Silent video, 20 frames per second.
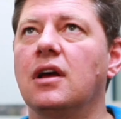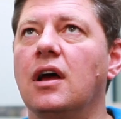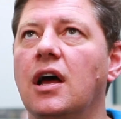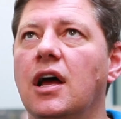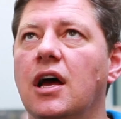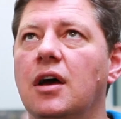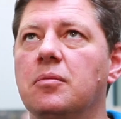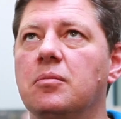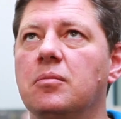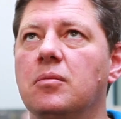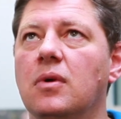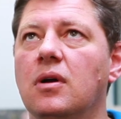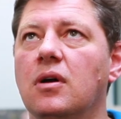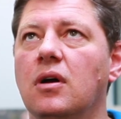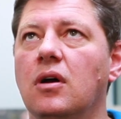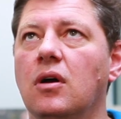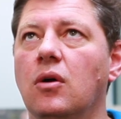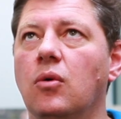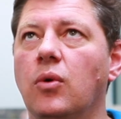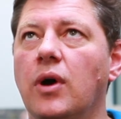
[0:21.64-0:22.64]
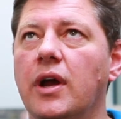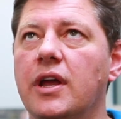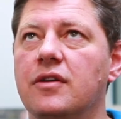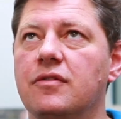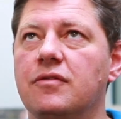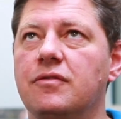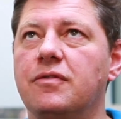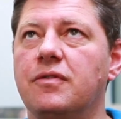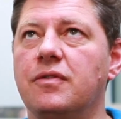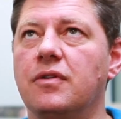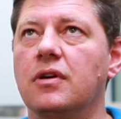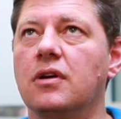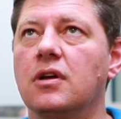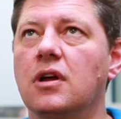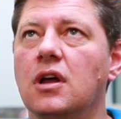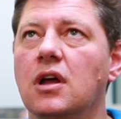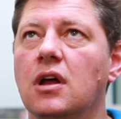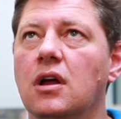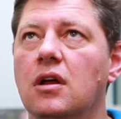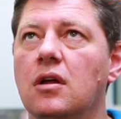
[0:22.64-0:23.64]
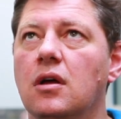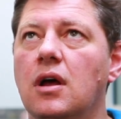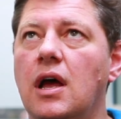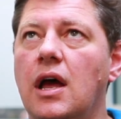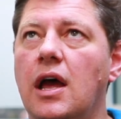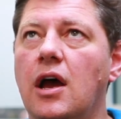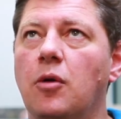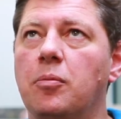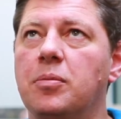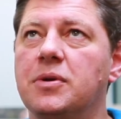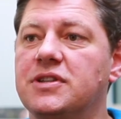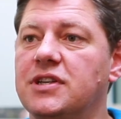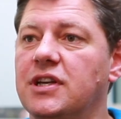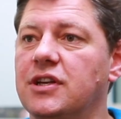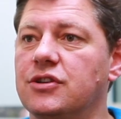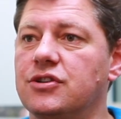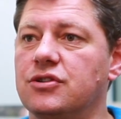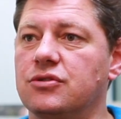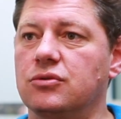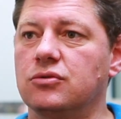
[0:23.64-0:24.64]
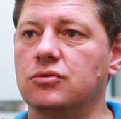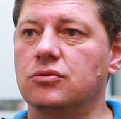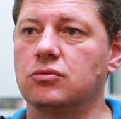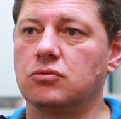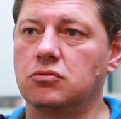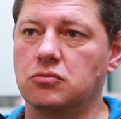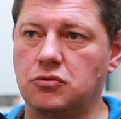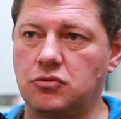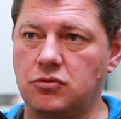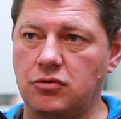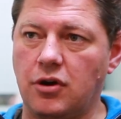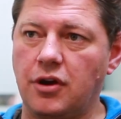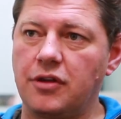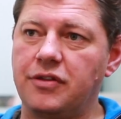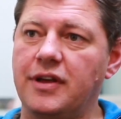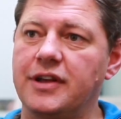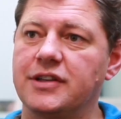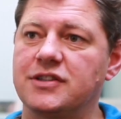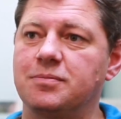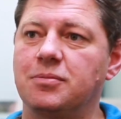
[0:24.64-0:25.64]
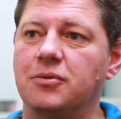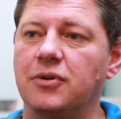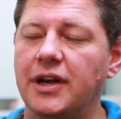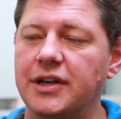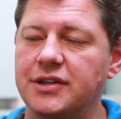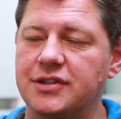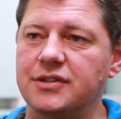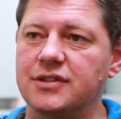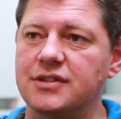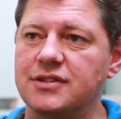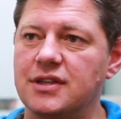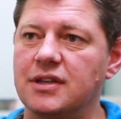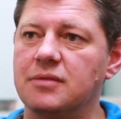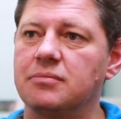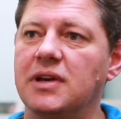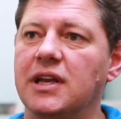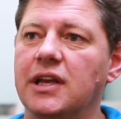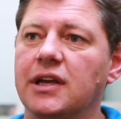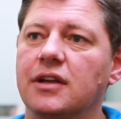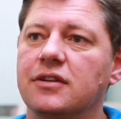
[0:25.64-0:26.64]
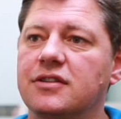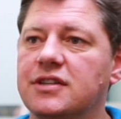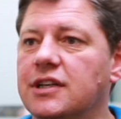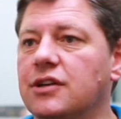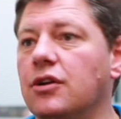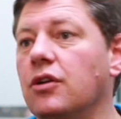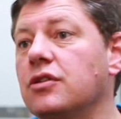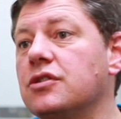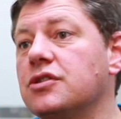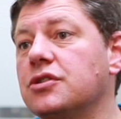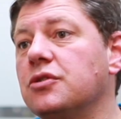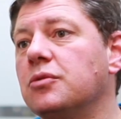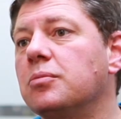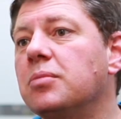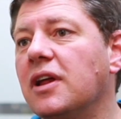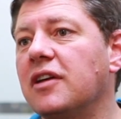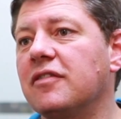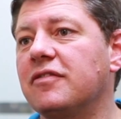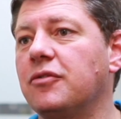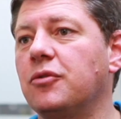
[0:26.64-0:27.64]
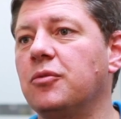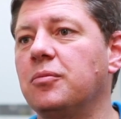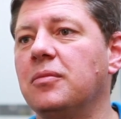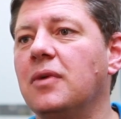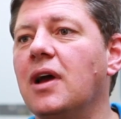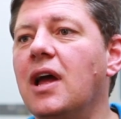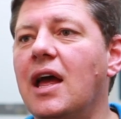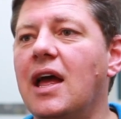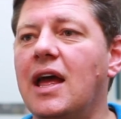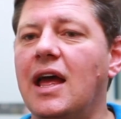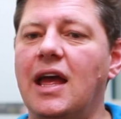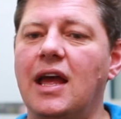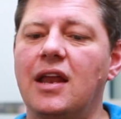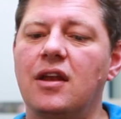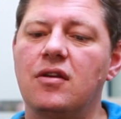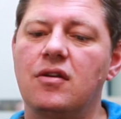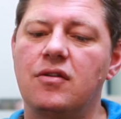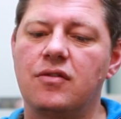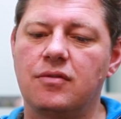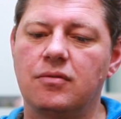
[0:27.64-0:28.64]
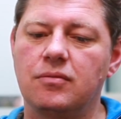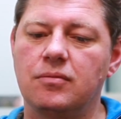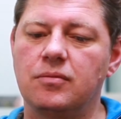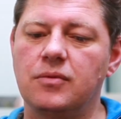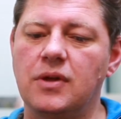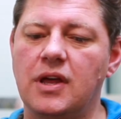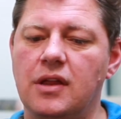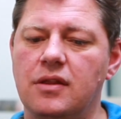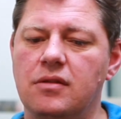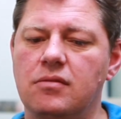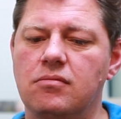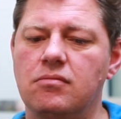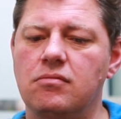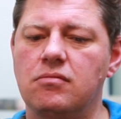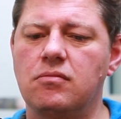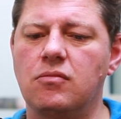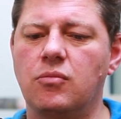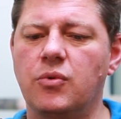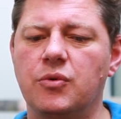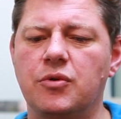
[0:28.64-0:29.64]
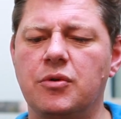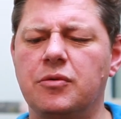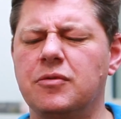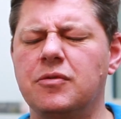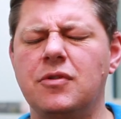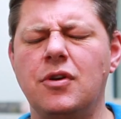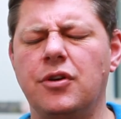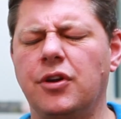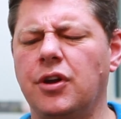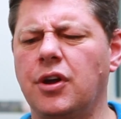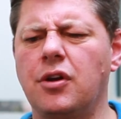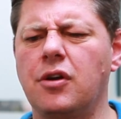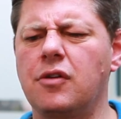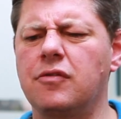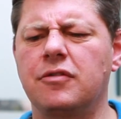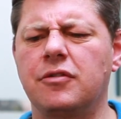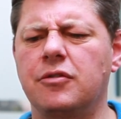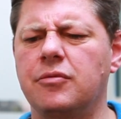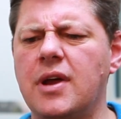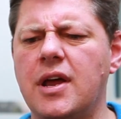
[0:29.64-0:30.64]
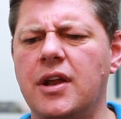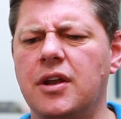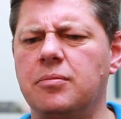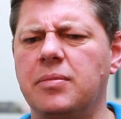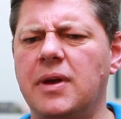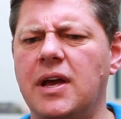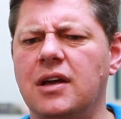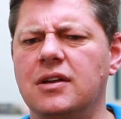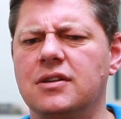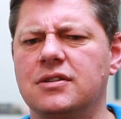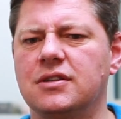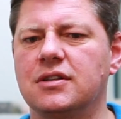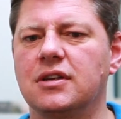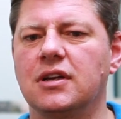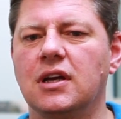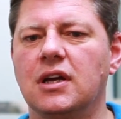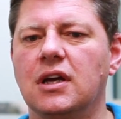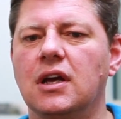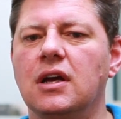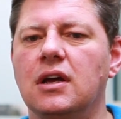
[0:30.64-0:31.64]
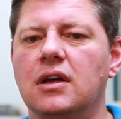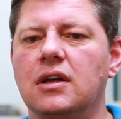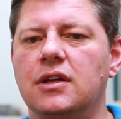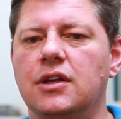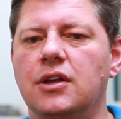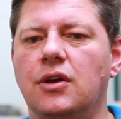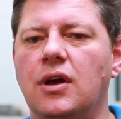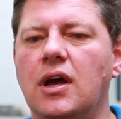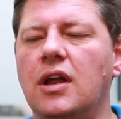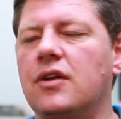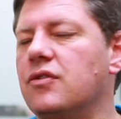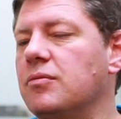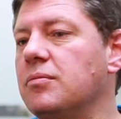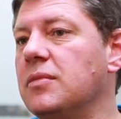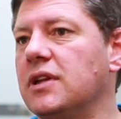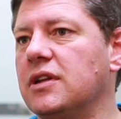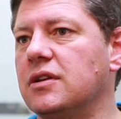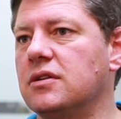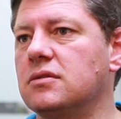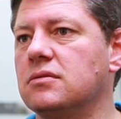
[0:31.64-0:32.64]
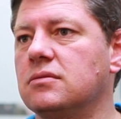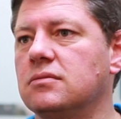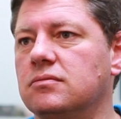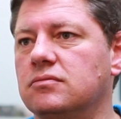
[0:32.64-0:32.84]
a way of our potential growth aspirations then meeting a technological platform, and we were turning over around about $100 million